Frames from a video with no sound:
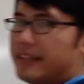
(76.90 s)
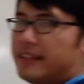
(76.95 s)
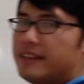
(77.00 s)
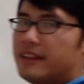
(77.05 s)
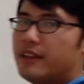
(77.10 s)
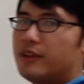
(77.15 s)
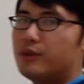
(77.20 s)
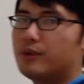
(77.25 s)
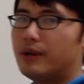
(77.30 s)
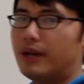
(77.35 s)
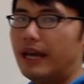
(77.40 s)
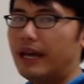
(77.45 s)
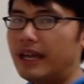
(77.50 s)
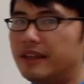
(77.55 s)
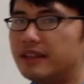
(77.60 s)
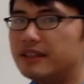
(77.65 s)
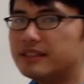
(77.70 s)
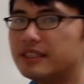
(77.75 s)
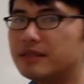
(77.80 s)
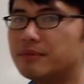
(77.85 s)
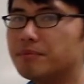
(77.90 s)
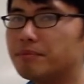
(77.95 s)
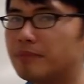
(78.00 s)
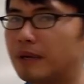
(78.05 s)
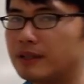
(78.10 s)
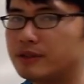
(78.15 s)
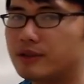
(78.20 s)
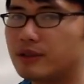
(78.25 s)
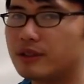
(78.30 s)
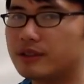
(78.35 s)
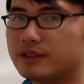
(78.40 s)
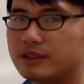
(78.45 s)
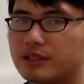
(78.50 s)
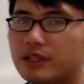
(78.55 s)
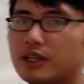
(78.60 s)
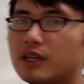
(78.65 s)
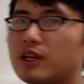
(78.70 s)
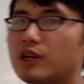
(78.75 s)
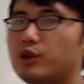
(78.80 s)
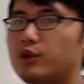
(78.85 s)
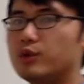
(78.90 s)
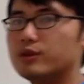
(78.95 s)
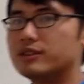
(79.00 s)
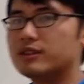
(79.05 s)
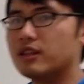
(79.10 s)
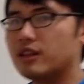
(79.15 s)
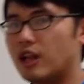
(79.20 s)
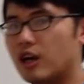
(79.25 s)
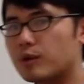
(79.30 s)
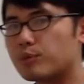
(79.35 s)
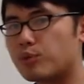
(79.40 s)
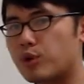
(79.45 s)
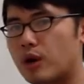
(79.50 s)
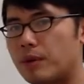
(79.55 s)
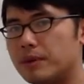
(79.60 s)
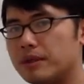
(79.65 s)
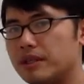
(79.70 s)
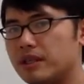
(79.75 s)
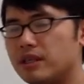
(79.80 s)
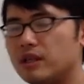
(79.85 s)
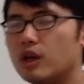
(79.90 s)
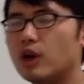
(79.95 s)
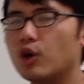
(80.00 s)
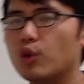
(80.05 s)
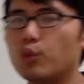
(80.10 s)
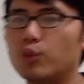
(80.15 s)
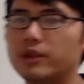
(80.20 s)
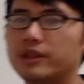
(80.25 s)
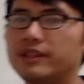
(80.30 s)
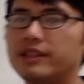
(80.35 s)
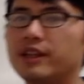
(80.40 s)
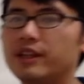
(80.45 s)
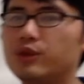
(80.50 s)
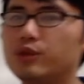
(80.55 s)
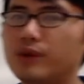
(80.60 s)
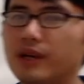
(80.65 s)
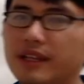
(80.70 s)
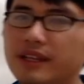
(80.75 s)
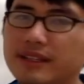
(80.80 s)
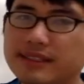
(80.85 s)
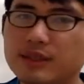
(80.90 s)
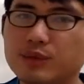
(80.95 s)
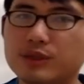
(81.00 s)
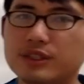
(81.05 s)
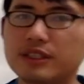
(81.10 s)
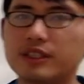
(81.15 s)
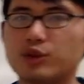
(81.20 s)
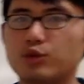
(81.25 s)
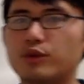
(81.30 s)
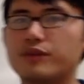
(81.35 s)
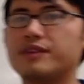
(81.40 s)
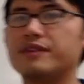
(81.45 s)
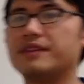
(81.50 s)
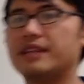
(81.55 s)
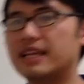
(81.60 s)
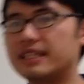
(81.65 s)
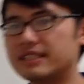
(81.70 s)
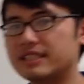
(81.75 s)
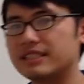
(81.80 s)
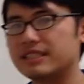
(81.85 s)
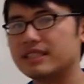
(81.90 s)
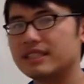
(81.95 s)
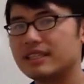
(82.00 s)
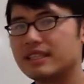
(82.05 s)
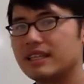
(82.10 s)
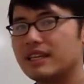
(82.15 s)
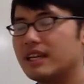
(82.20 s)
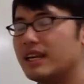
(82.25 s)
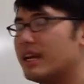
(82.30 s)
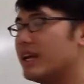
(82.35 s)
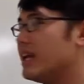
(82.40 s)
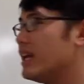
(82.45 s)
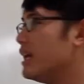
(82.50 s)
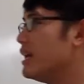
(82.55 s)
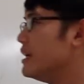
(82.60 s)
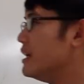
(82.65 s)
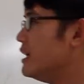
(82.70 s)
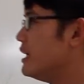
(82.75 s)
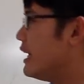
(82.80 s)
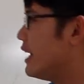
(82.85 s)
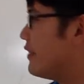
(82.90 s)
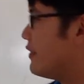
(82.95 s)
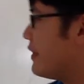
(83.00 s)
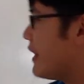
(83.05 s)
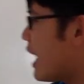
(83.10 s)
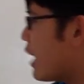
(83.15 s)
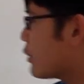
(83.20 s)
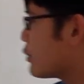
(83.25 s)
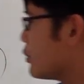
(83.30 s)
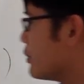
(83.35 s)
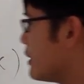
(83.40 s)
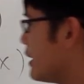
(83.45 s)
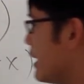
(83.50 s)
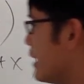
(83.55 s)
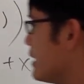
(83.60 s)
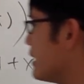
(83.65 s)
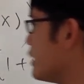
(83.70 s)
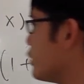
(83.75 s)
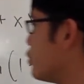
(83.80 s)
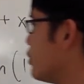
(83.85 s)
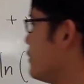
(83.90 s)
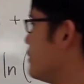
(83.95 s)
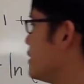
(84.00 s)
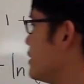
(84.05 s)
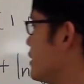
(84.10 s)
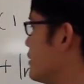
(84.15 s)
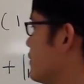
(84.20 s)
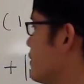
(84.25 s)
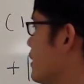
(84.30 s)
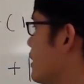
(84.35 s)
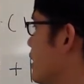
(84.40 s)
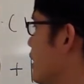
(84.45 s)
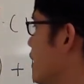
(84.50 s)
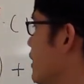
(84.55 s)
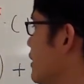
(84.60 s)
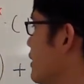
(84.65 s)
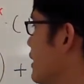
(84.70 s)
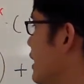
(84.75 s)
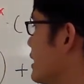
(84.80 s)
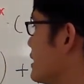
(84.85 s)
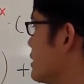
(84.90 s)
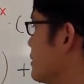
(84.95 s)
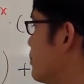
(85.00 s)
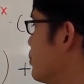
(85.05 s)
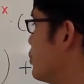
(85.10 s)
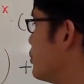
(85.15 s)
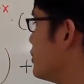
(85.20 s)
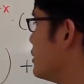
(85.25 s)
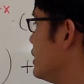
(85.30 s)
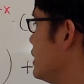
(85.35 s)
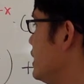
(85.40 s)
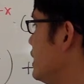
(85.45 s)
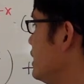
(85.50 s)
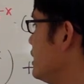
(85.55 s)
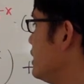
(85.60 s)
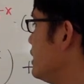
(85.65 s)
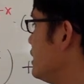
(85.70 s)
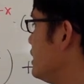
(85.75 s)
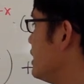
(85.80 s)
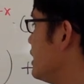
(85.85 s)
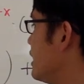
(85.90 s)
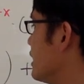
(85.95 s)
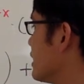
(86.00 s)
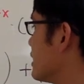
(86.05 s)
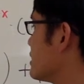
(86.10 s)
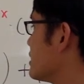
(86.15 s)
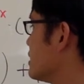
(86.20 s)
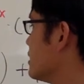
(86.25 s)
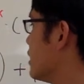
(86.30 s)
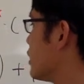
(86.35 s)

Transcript: didn't do anything but just use the log property. We didn't do anything with the derivative yet. And now to get the derivative, let's put d dx